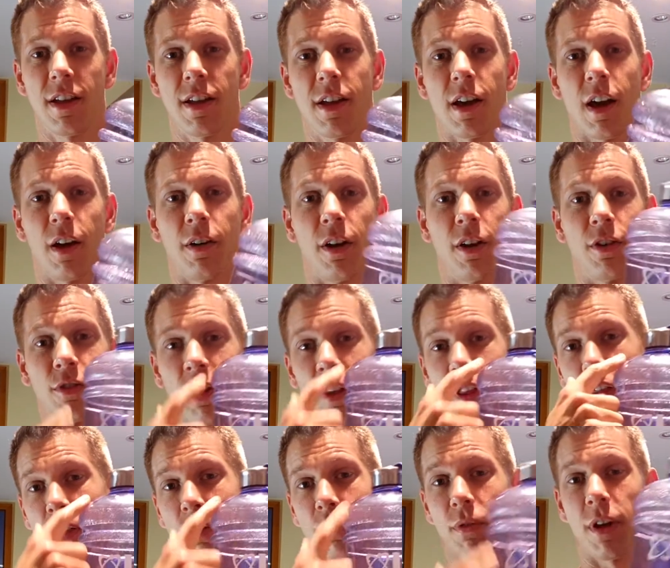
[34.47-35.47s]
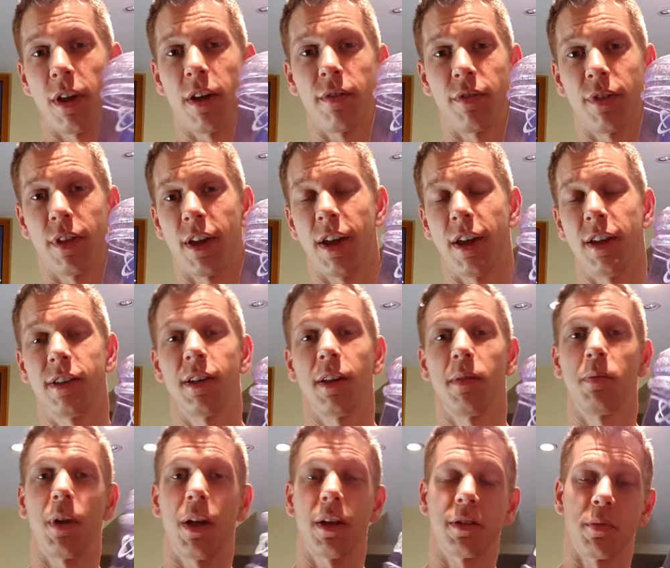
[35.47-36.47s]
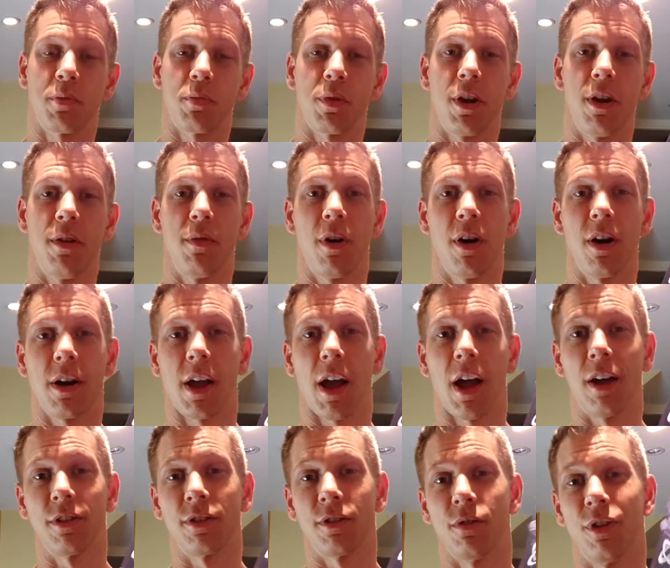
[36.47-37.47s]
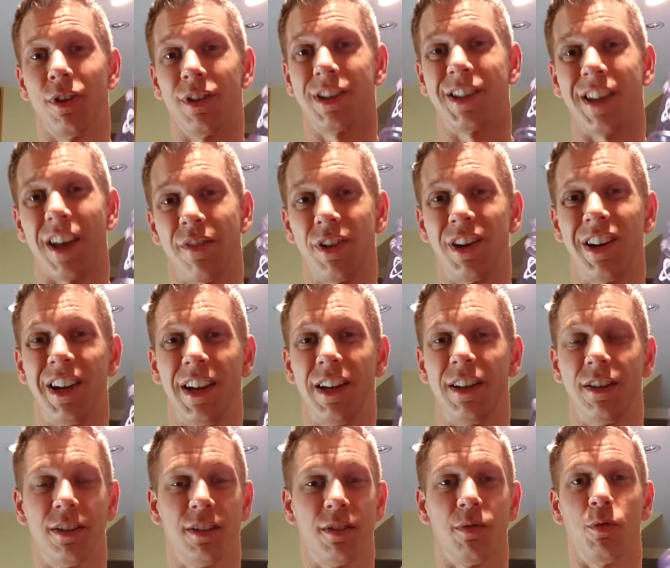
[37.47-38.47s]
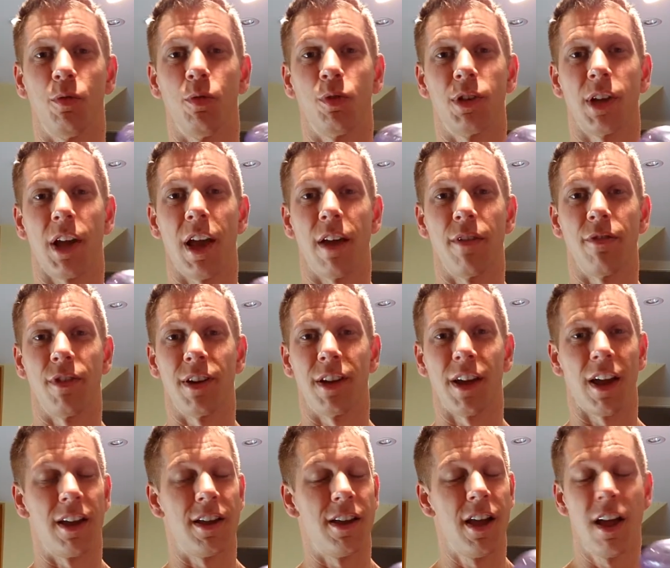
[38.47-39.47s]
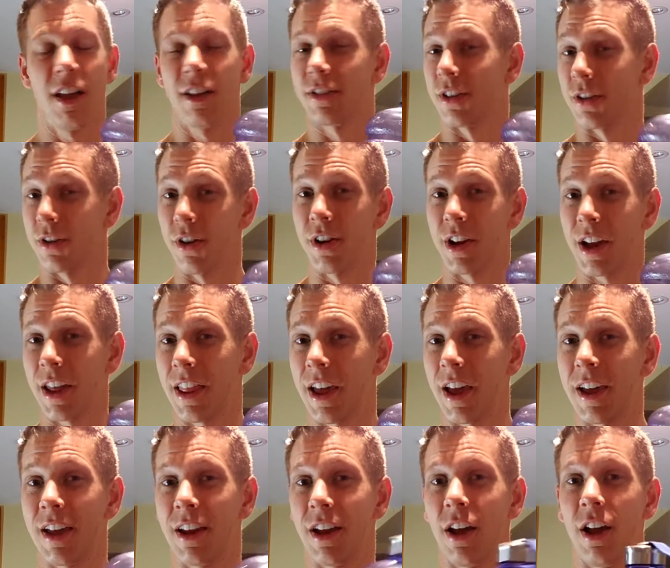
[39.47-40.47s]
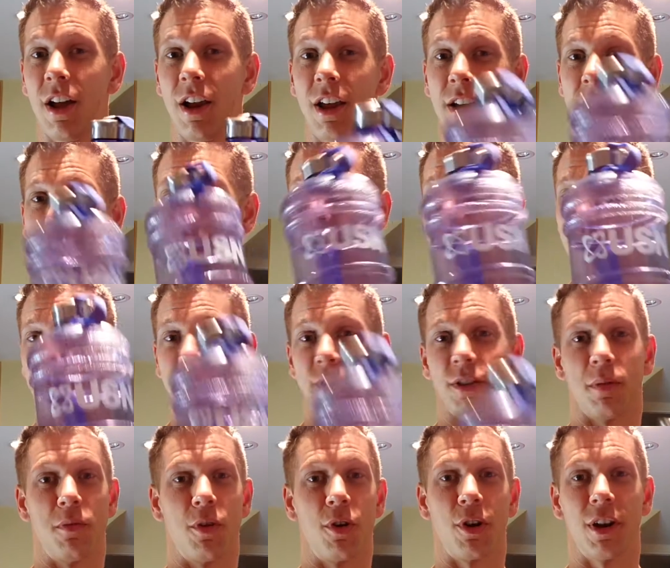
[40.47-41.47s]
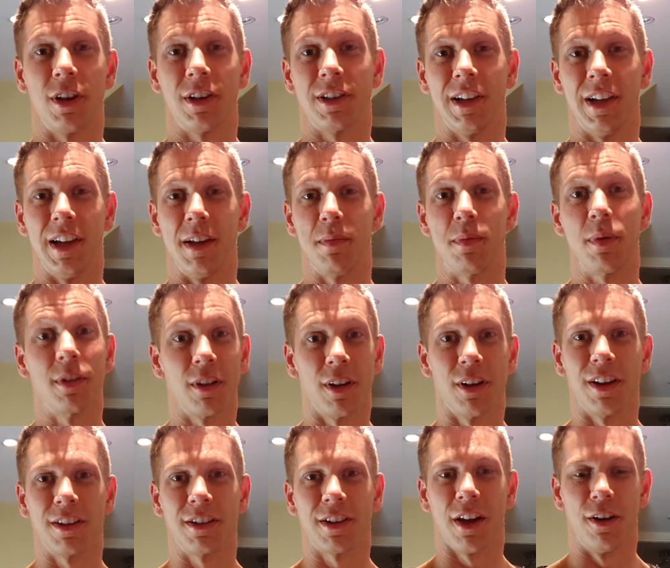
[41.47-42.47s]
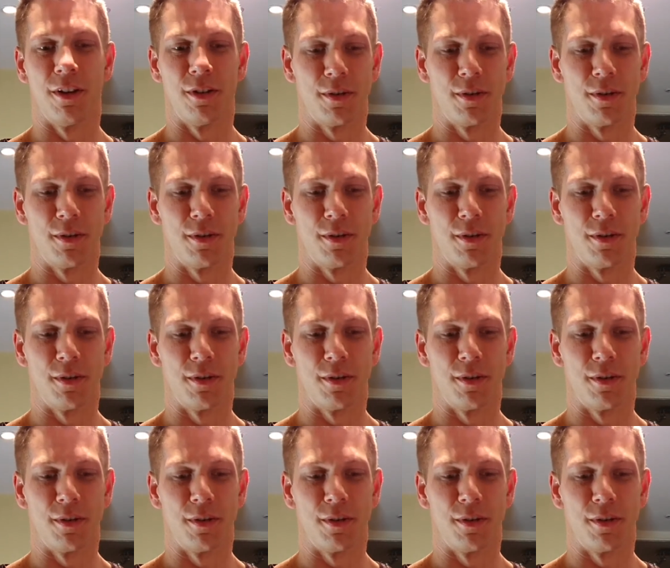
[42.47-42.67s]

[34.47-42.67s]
I'm gonna drink three of these plus a pre-workout, so around seven liters of water every day. So I've gotta get that in early, or else I'm not gonna sleep. So let's go.